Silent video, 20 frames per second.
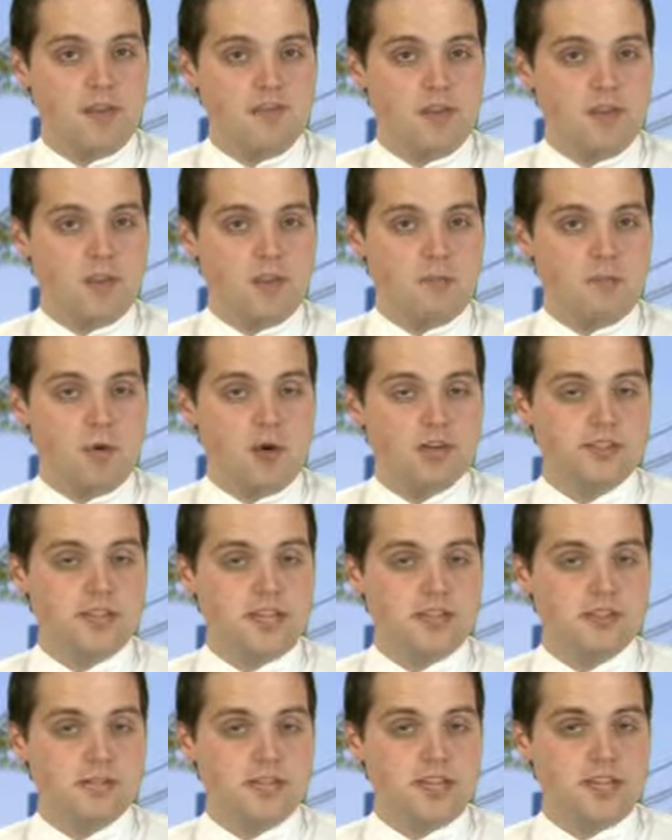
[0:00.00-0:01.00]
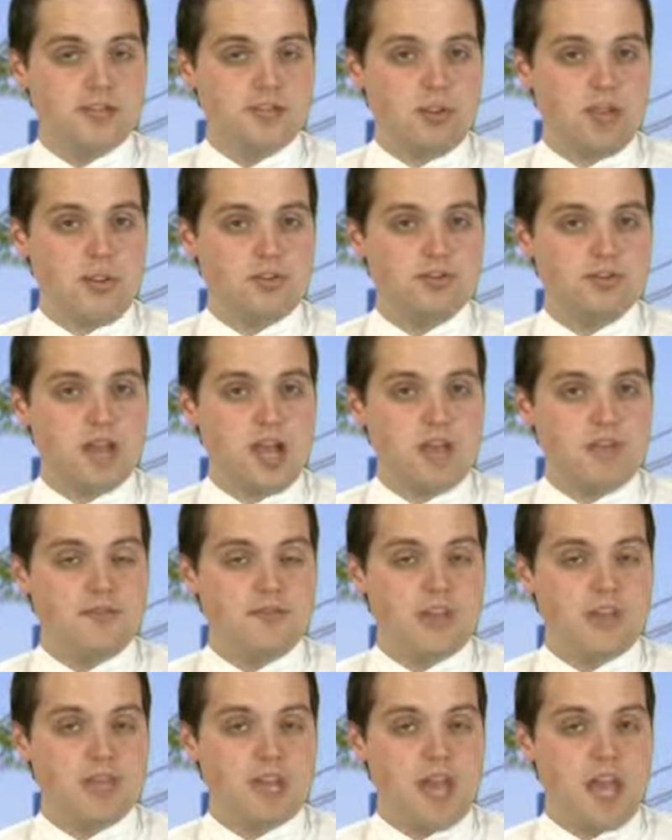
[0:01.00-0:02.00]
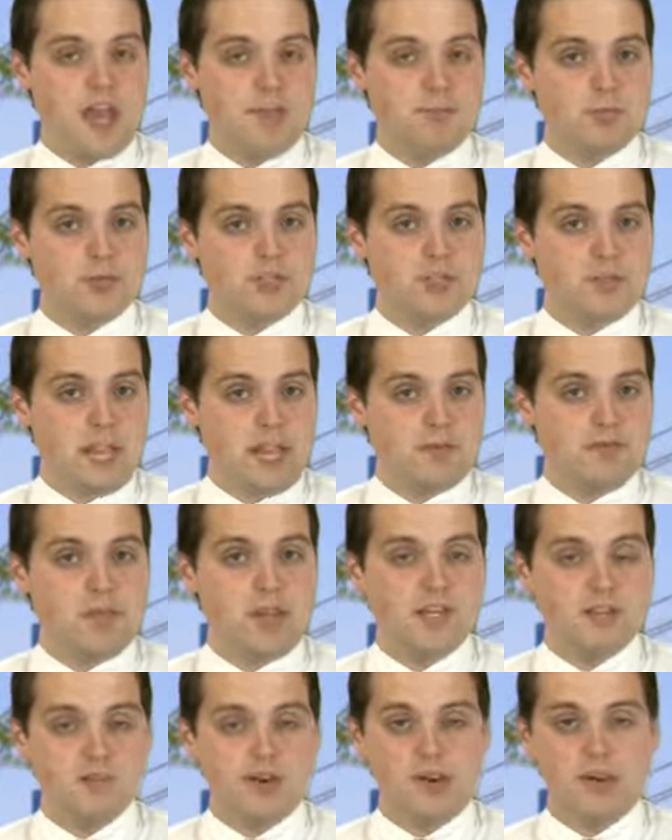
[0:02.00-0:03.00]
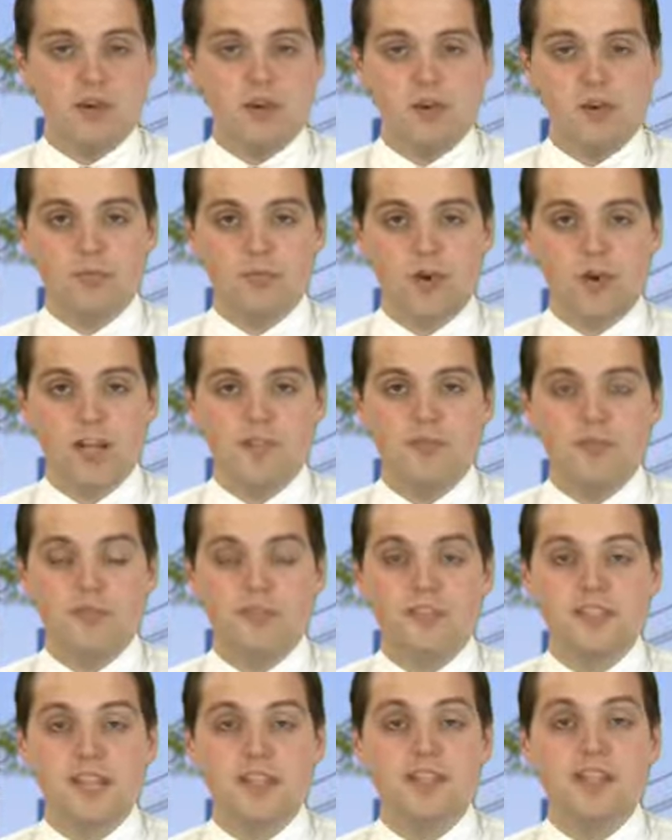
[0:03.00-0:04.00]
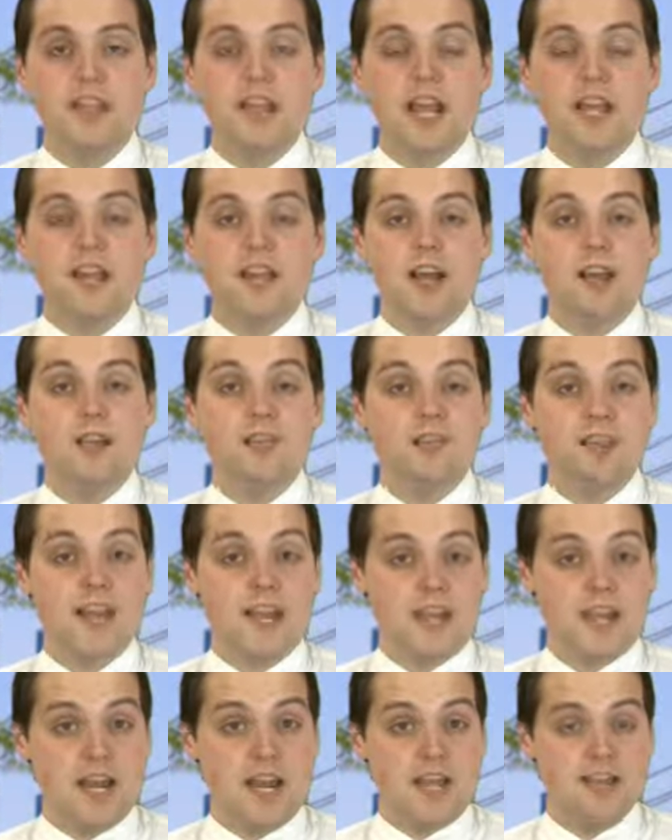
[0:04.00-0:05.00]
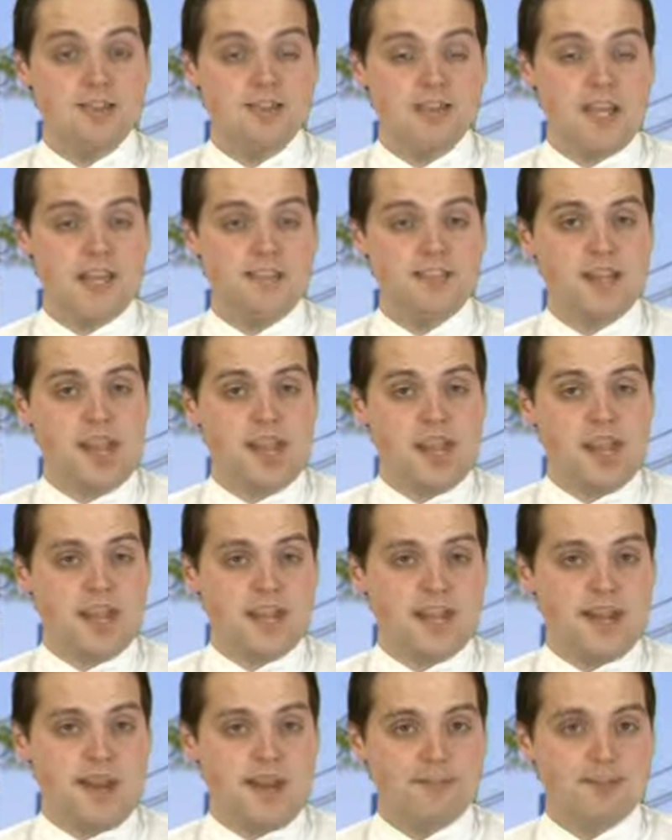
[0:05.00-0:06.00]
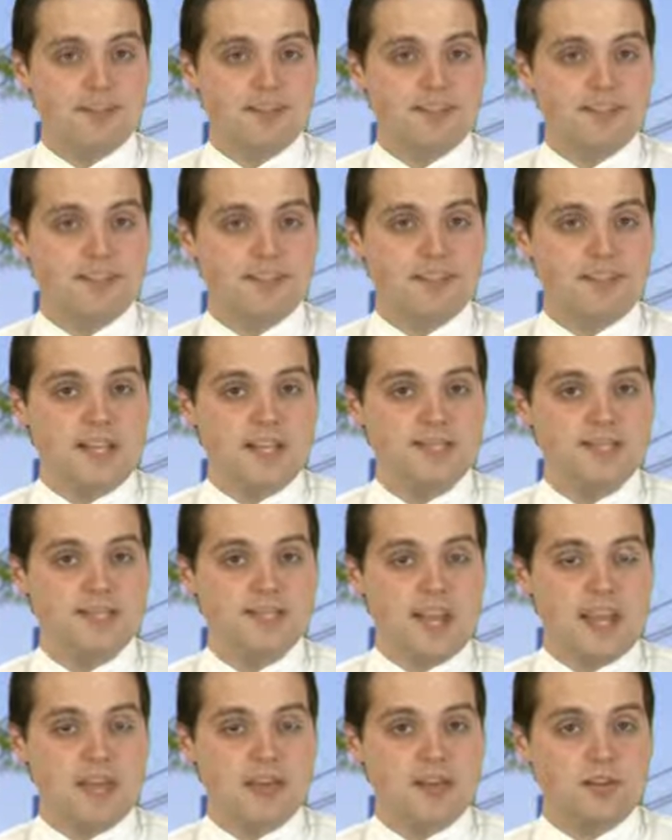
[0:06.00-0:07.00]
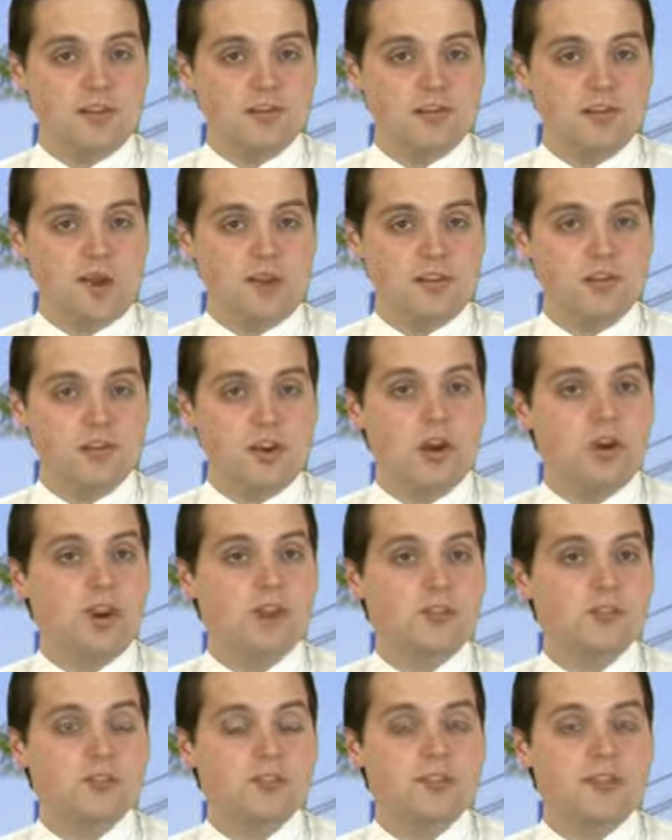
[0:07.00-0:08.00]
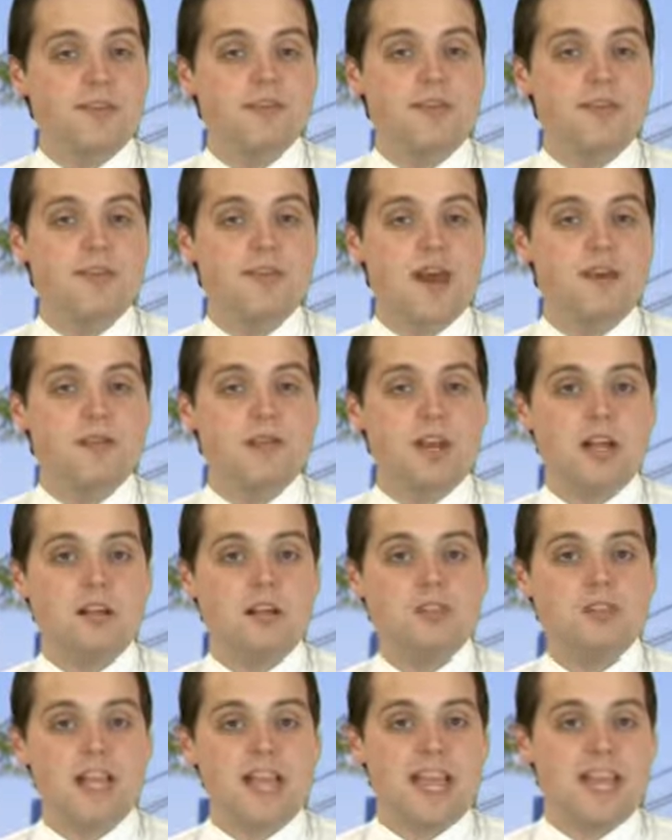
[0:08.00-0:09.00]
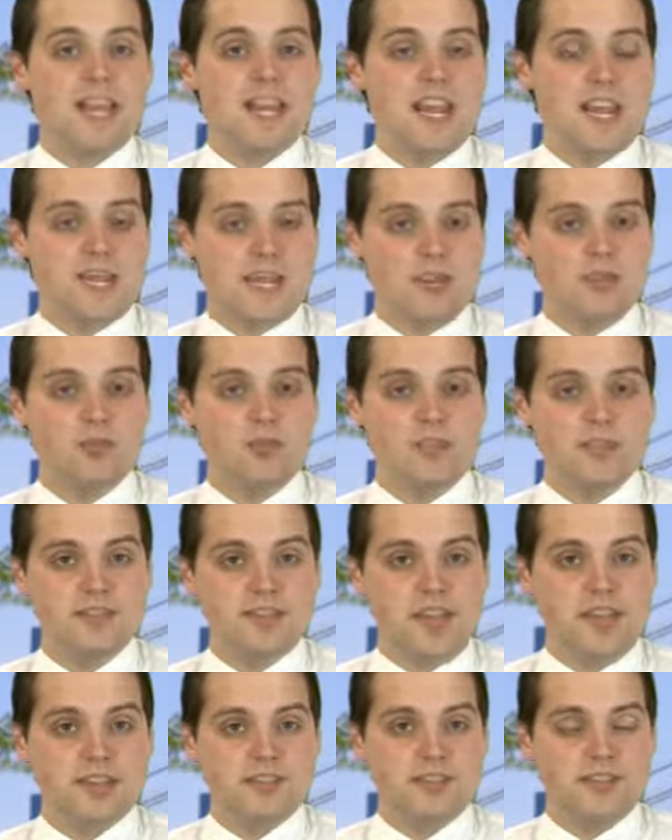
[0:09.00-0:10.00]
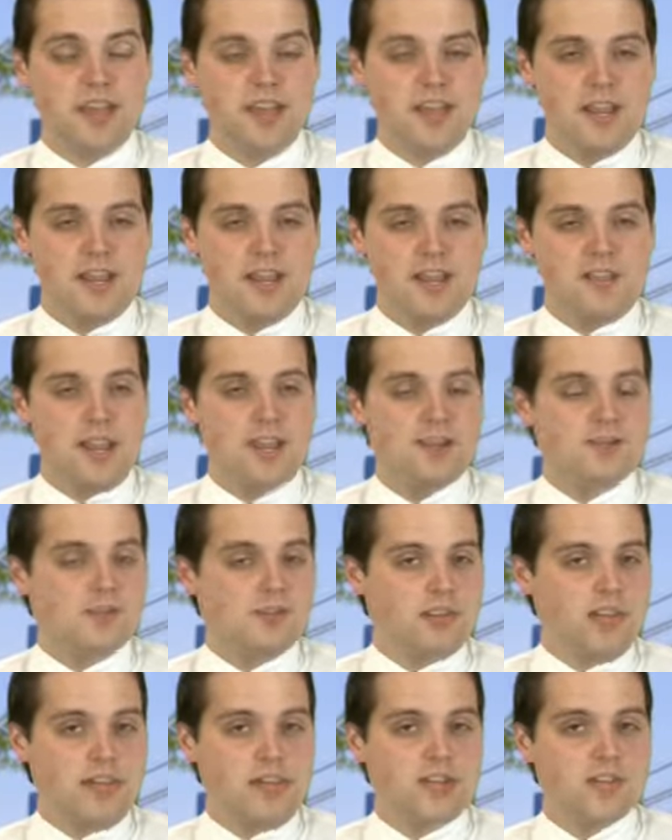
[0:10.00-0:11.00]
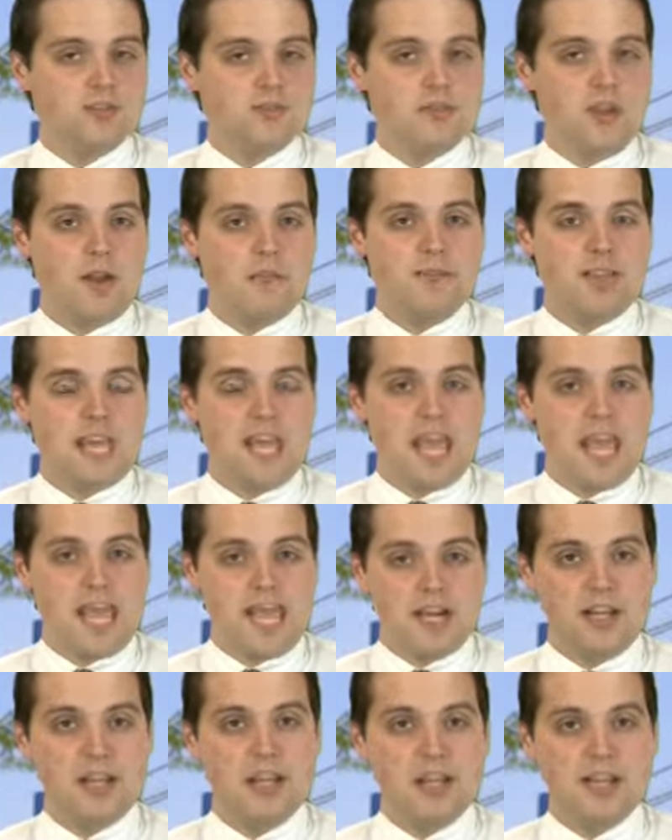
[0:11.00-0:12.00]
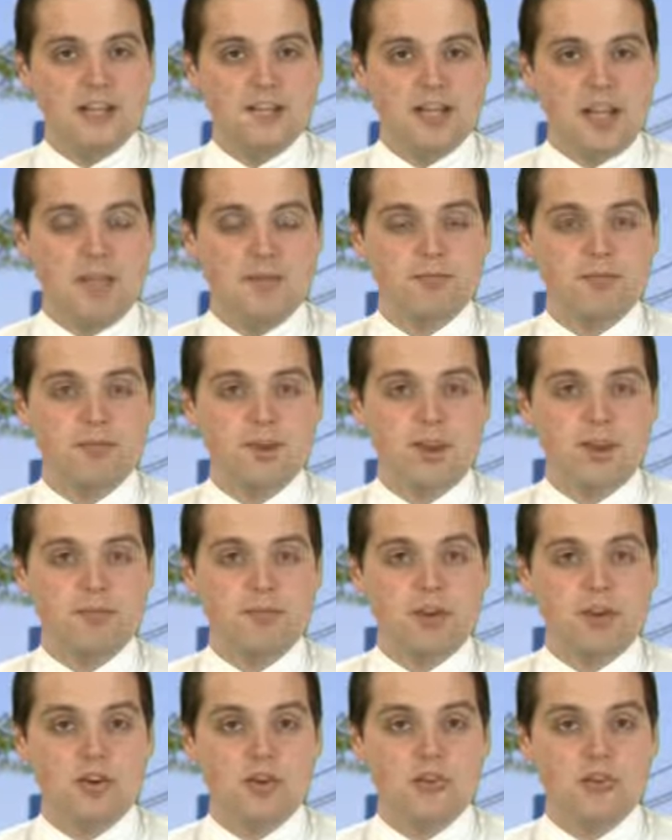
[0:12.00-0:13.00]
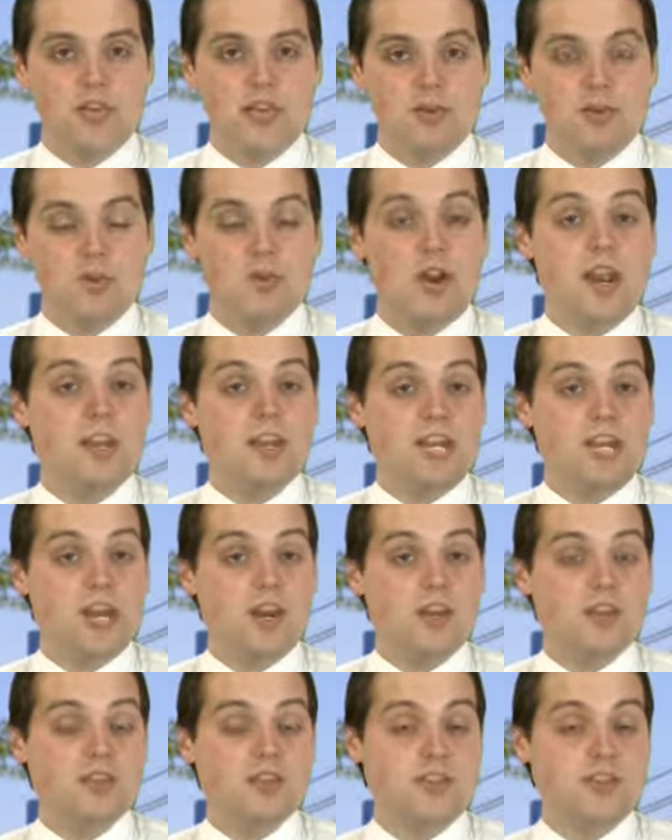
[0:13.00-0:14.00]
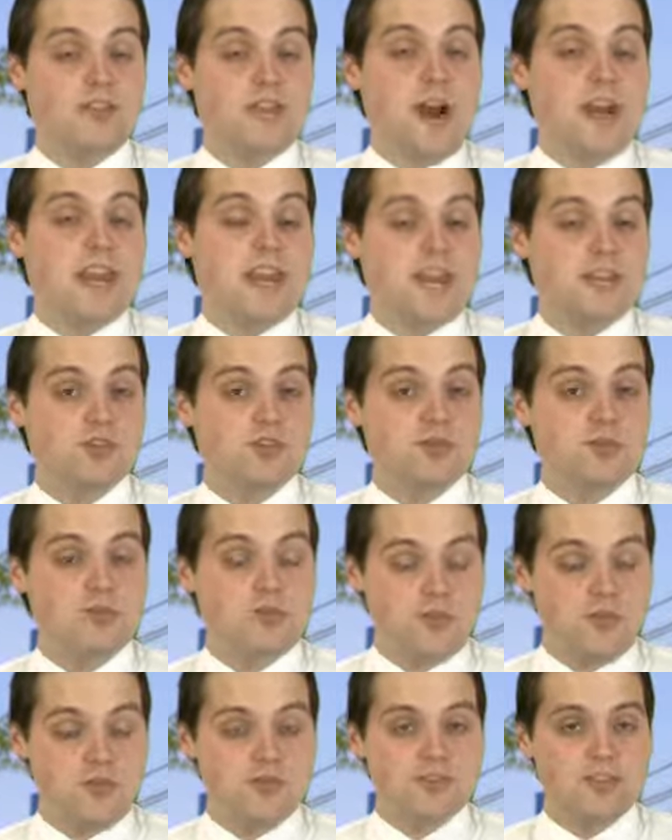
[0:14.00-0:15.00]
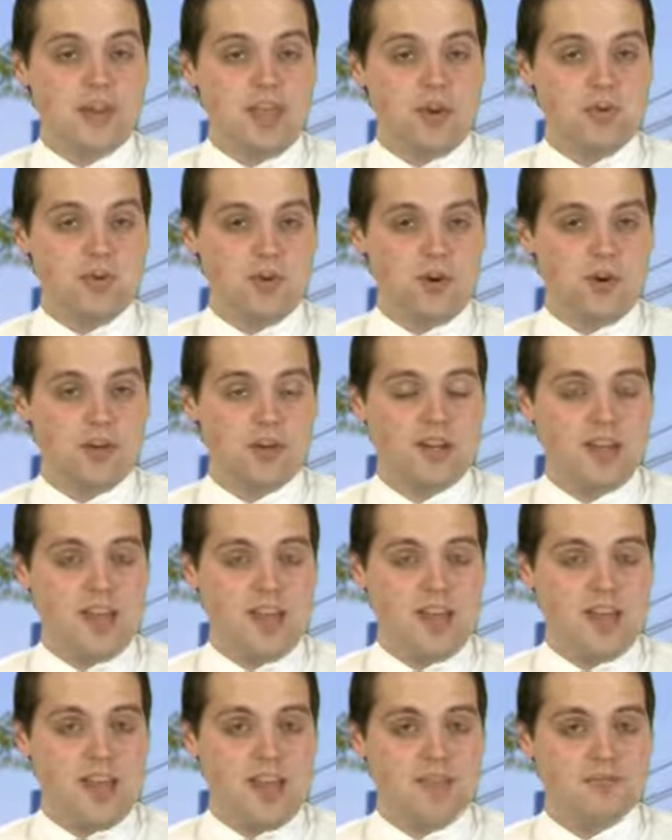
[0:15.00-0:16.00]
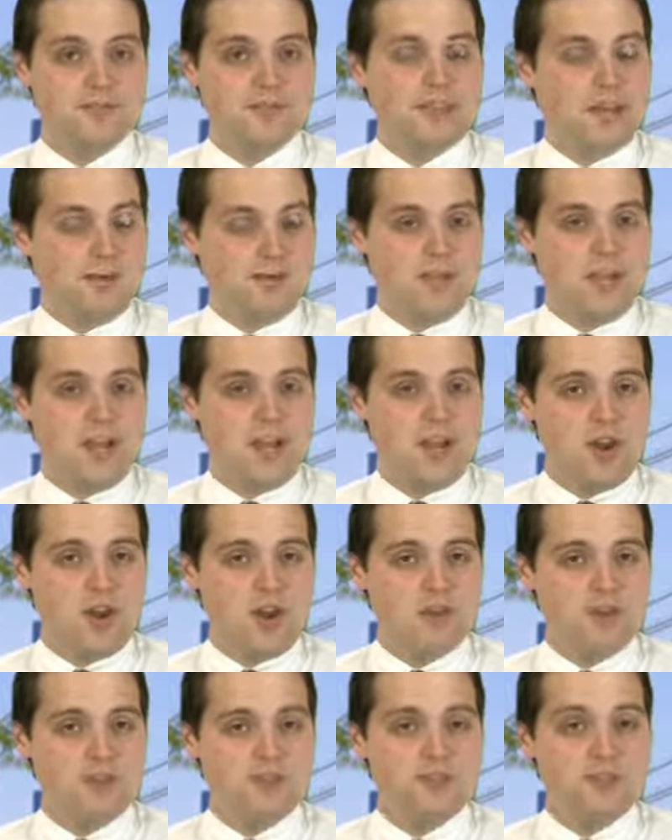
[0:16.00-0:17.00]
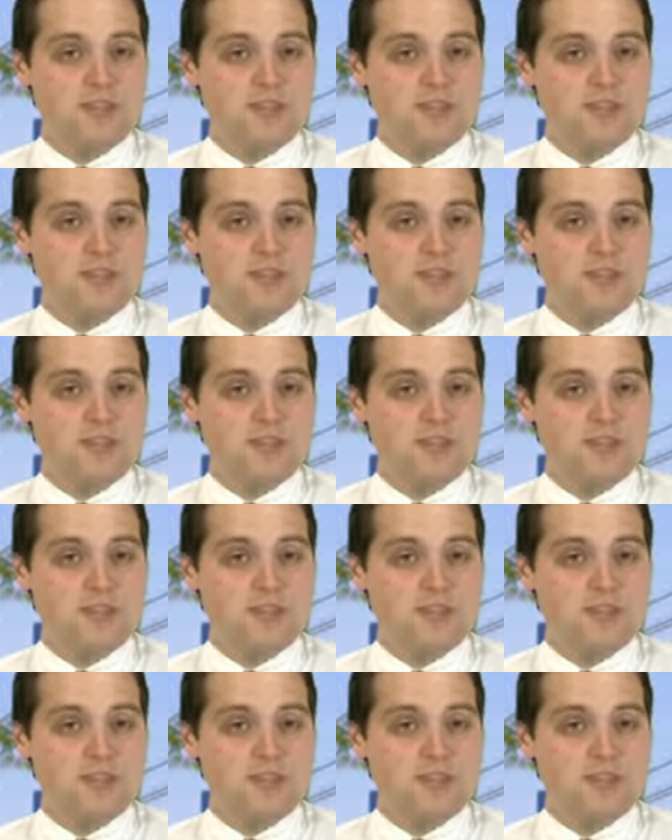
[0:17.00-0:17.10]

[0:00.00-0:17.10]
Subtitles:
Philip Morris has a potential upside of 8.5% based on a current price of $69.89 and an average consensus analyst price target of $75.83. That's your latest from the analyst. I'm Chuck Pierce. Keep it right here to the Financial News Network, FNO.com.